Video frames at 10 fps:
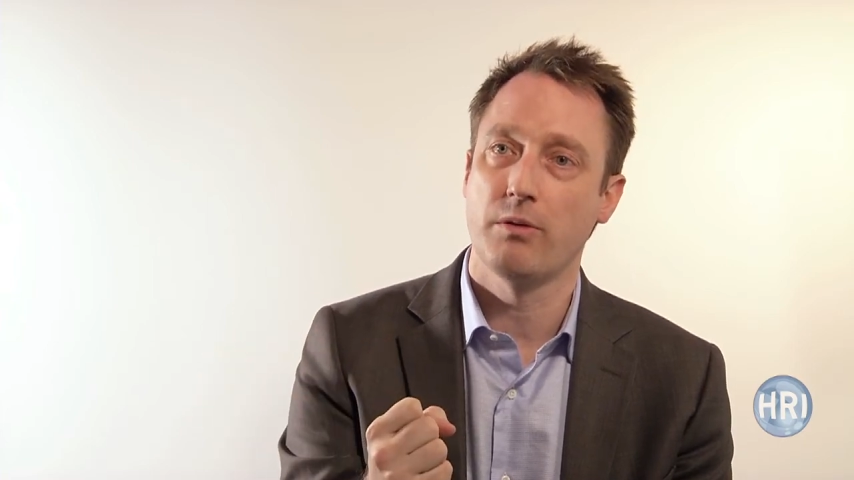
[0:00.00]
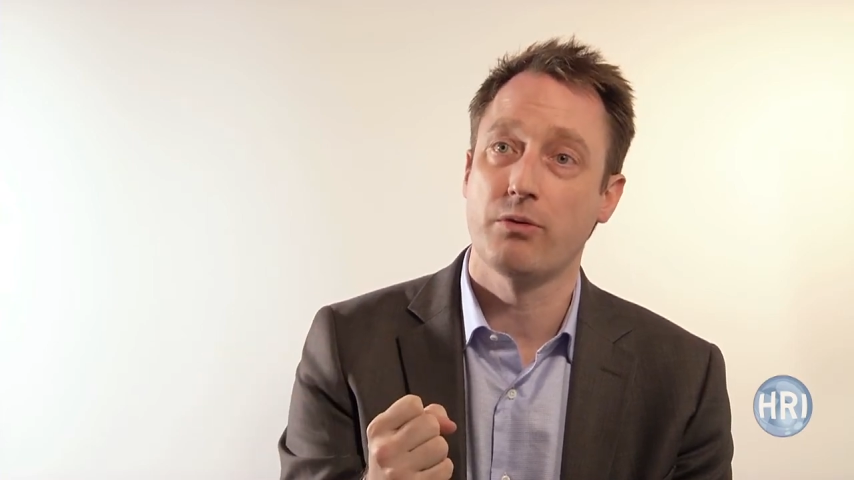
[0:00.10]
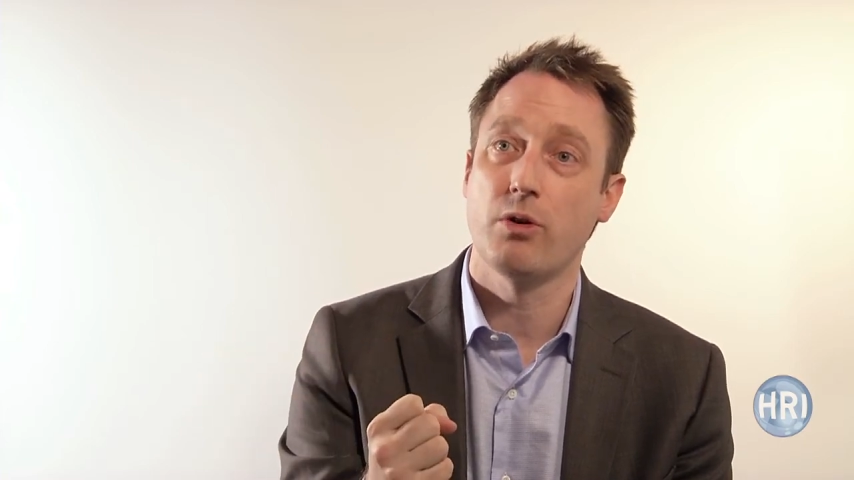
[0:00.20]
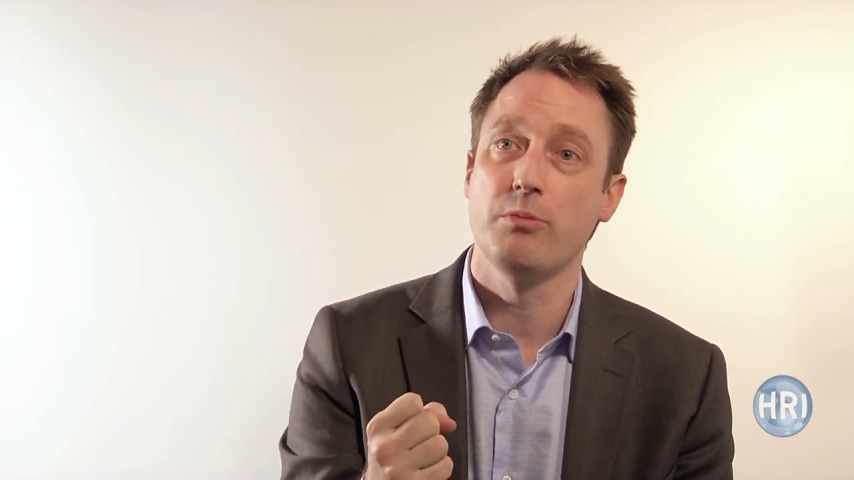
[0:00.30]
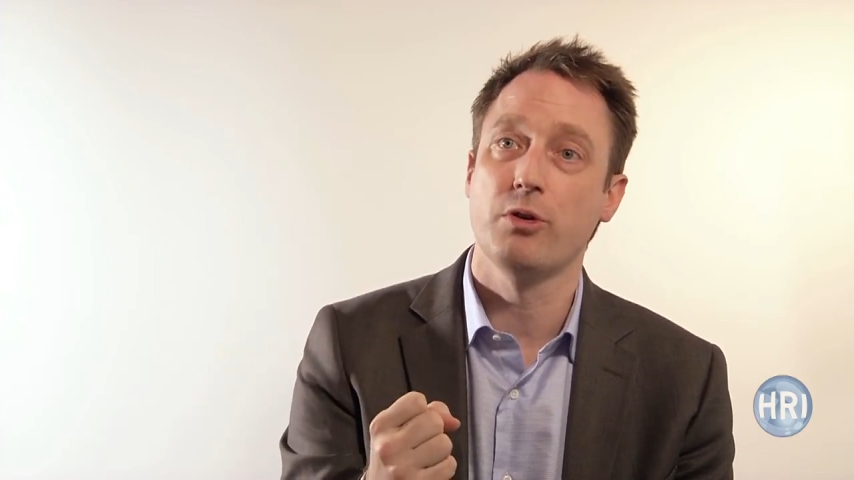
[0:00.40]

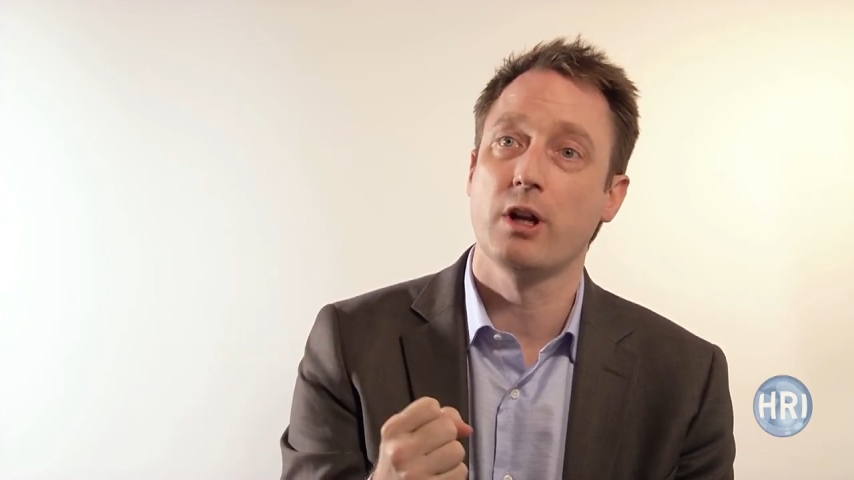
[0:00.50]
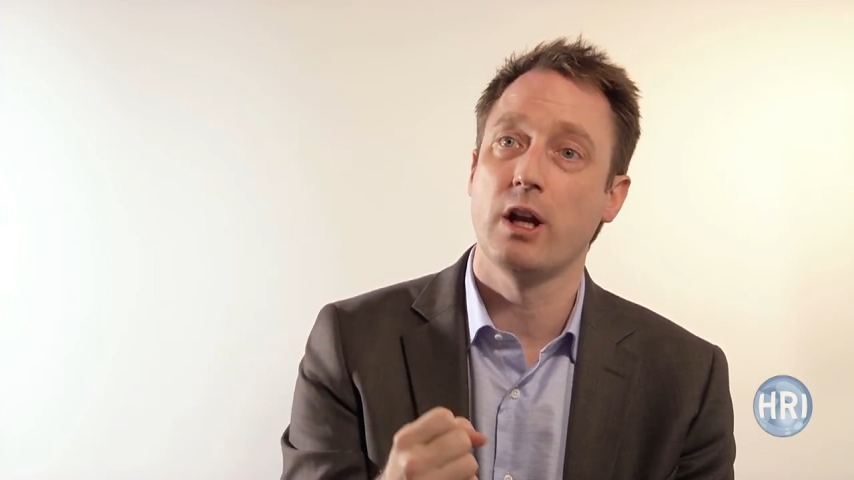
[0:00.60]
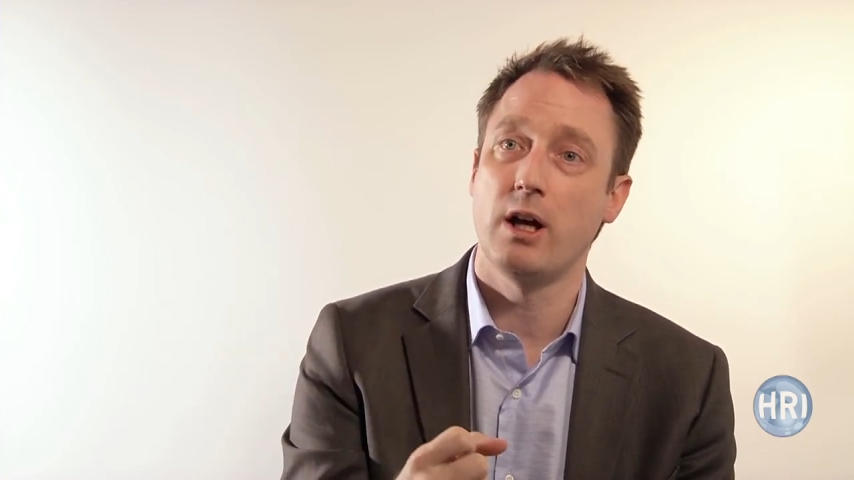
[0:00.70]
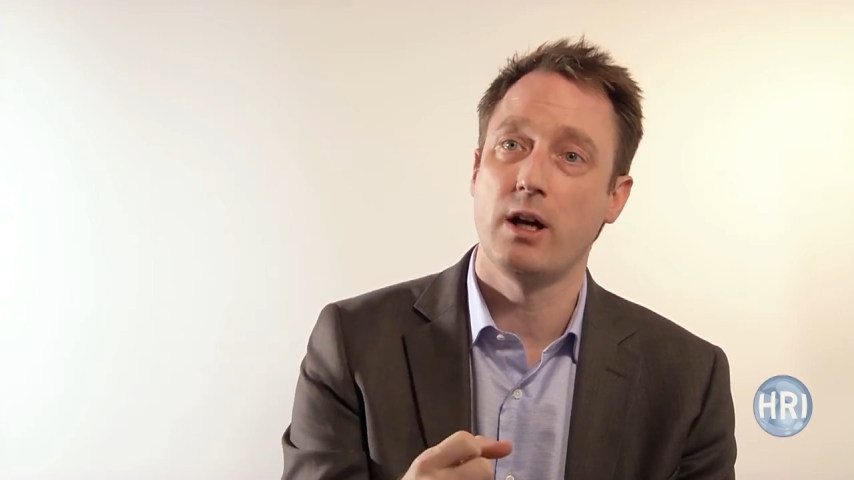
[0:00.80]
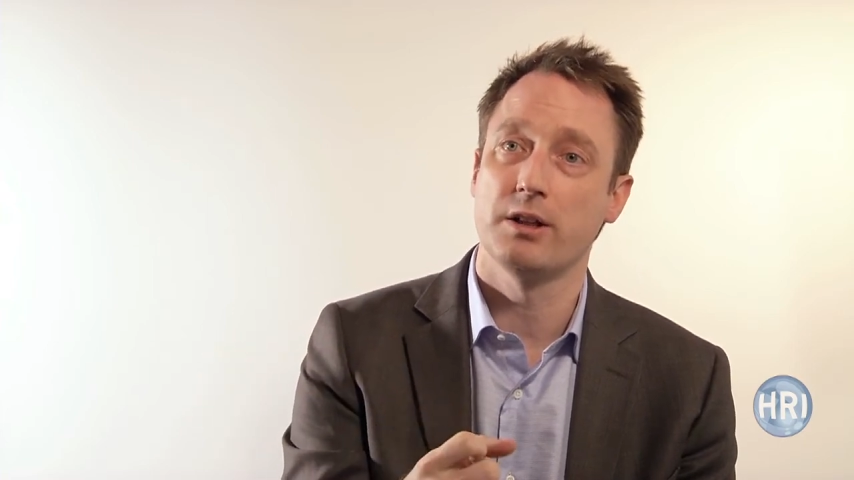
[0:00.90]
from the
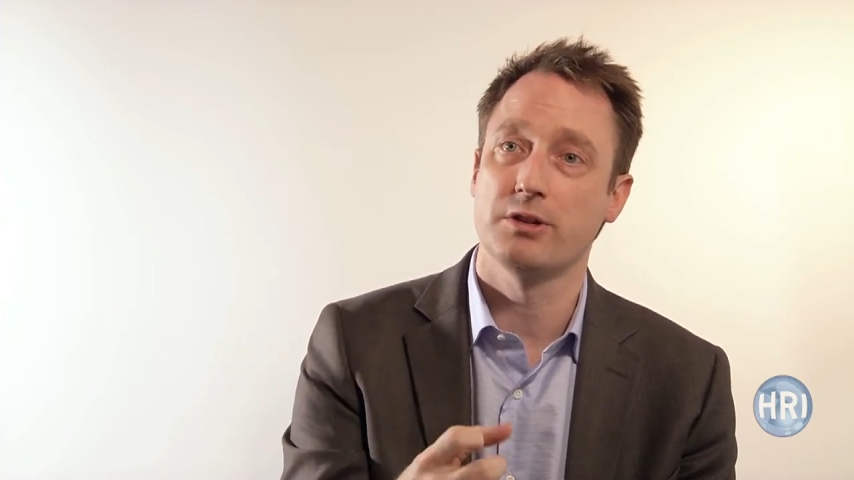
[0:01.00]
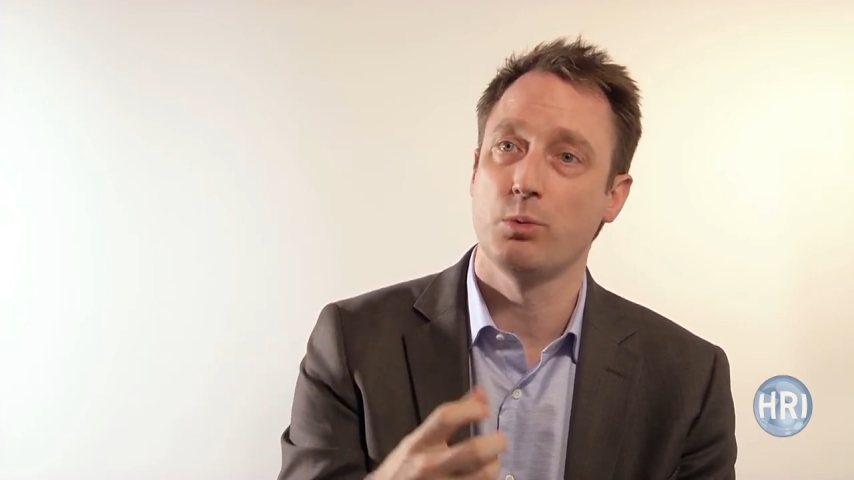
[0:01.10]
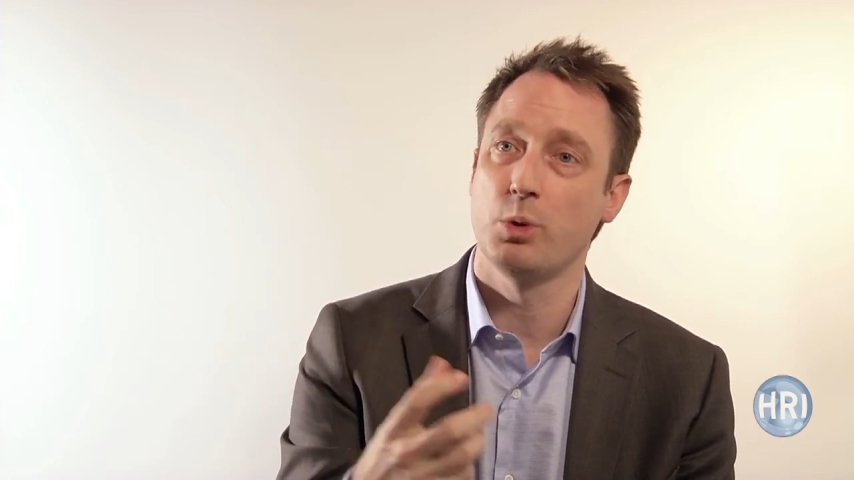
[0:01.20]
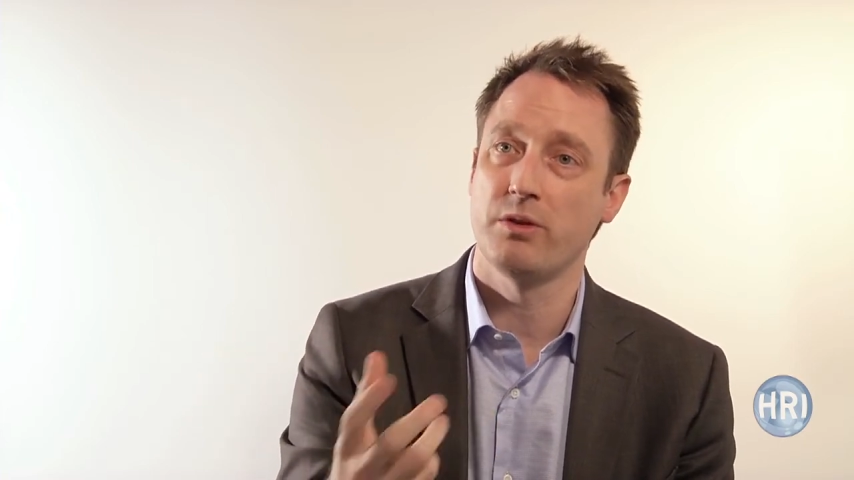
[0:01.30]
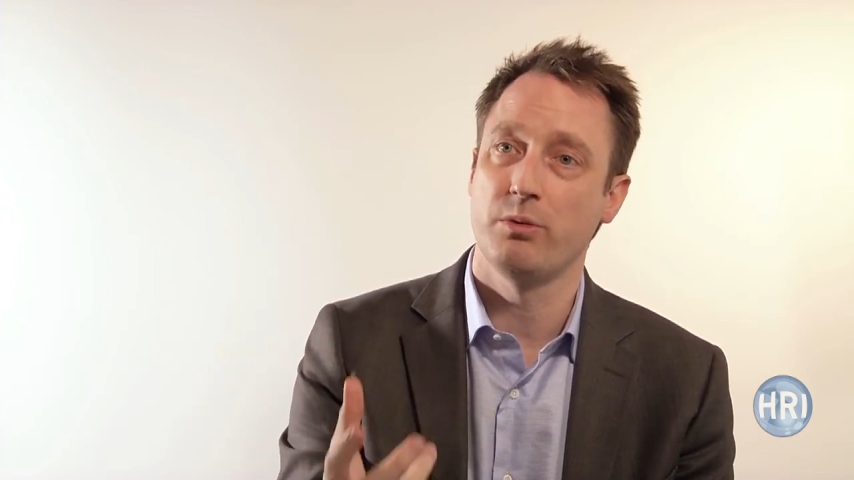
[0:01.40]
glass
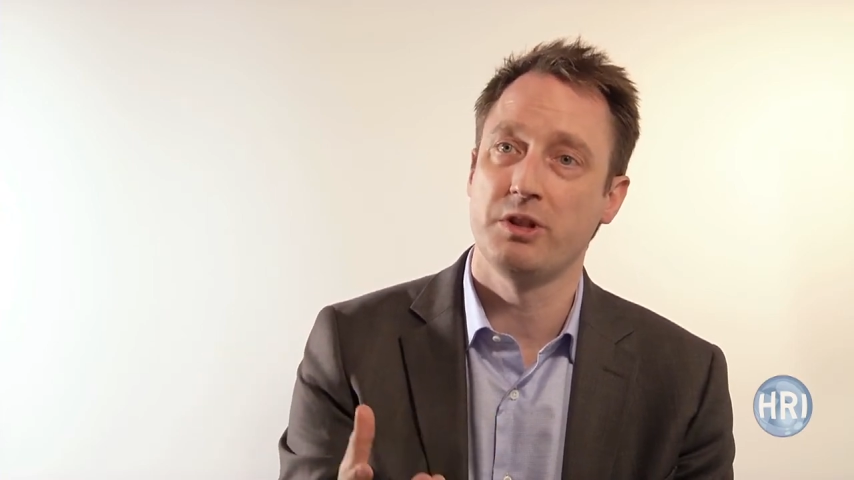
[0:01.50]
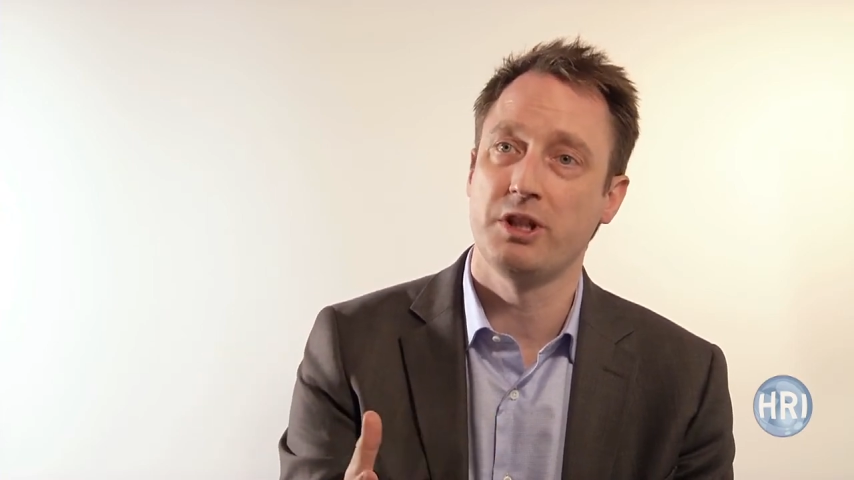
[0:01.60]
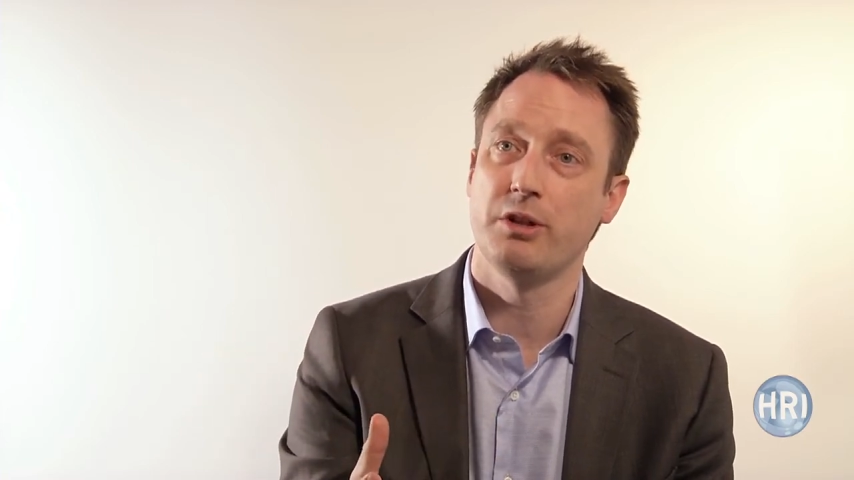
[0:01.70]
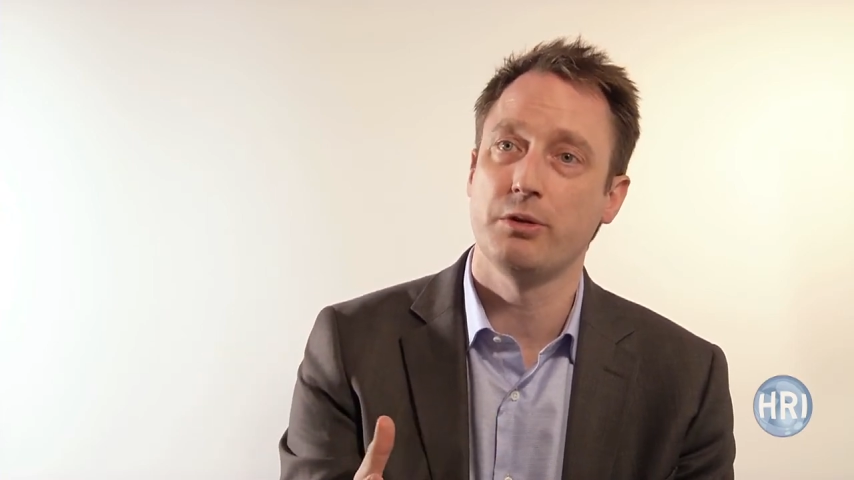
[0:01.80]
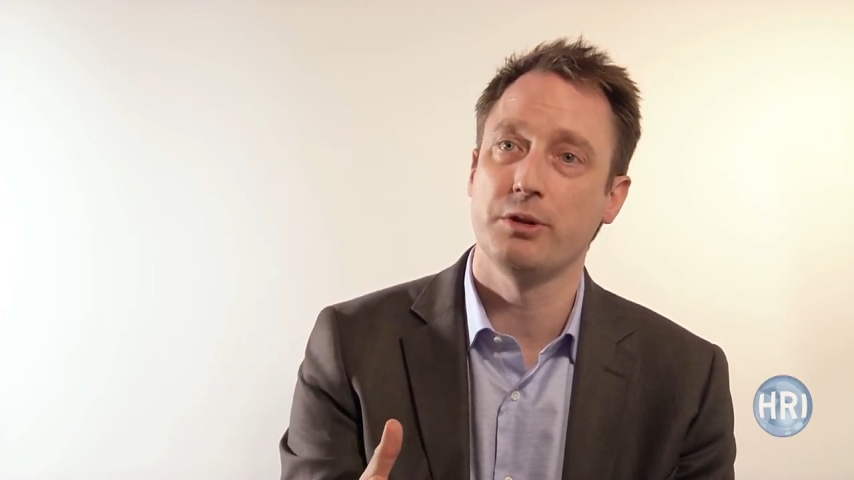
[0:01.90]
or whatever
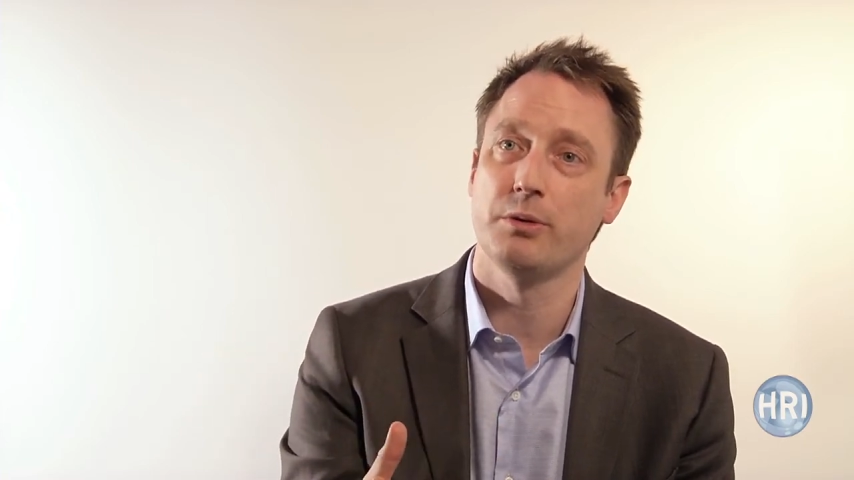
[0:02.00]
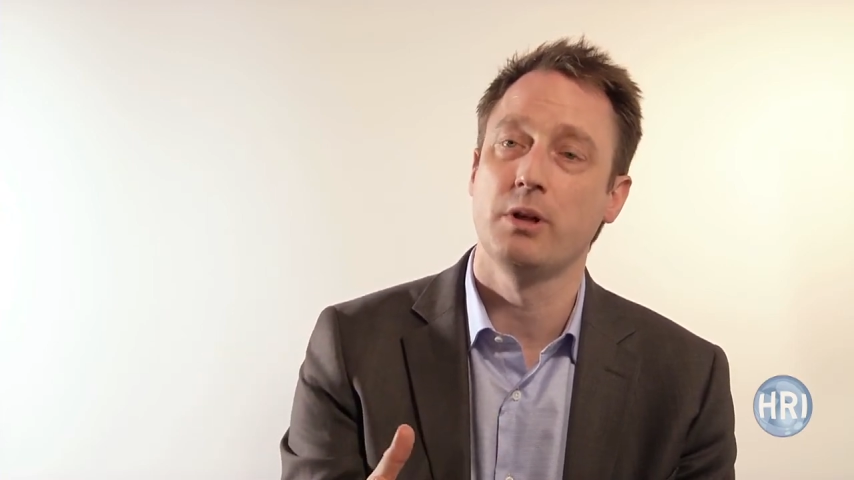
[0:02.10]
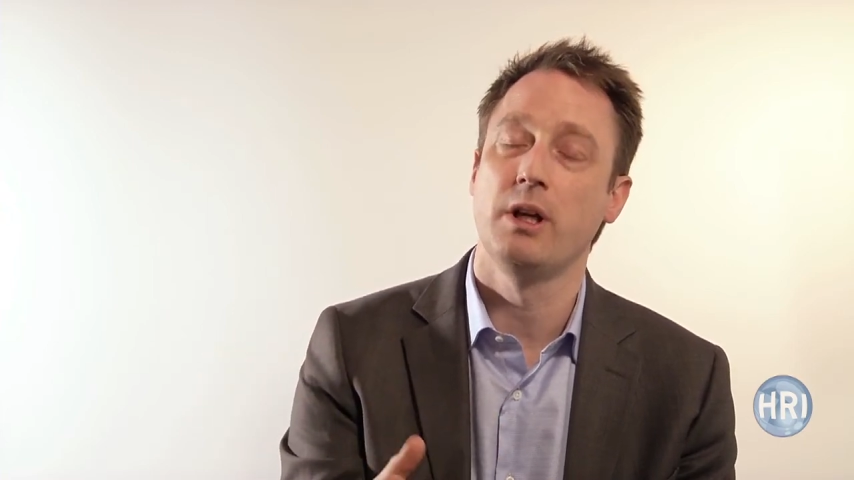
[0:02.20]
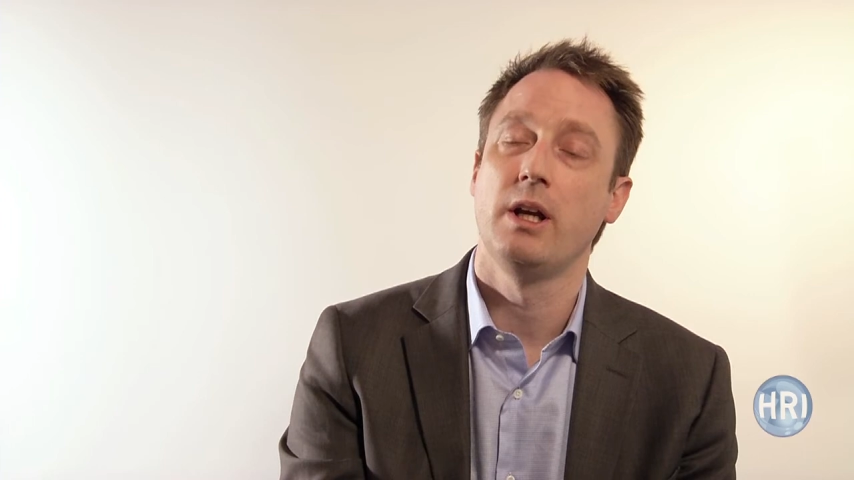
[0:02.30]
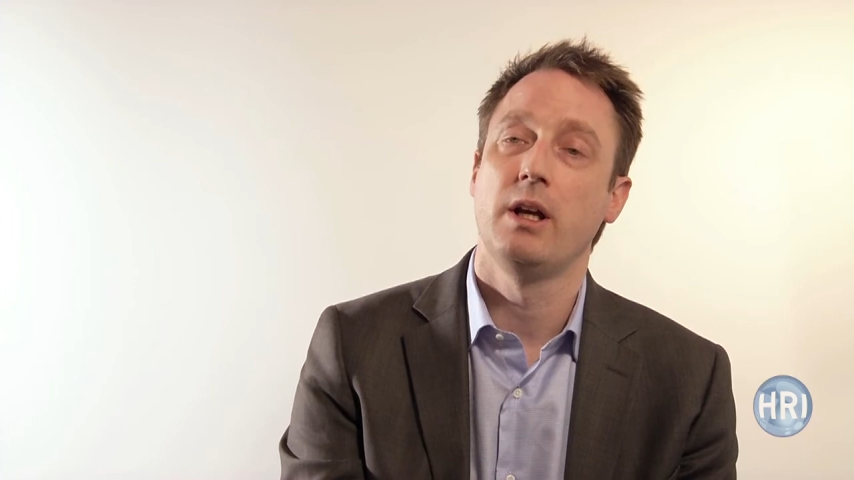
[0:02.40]
material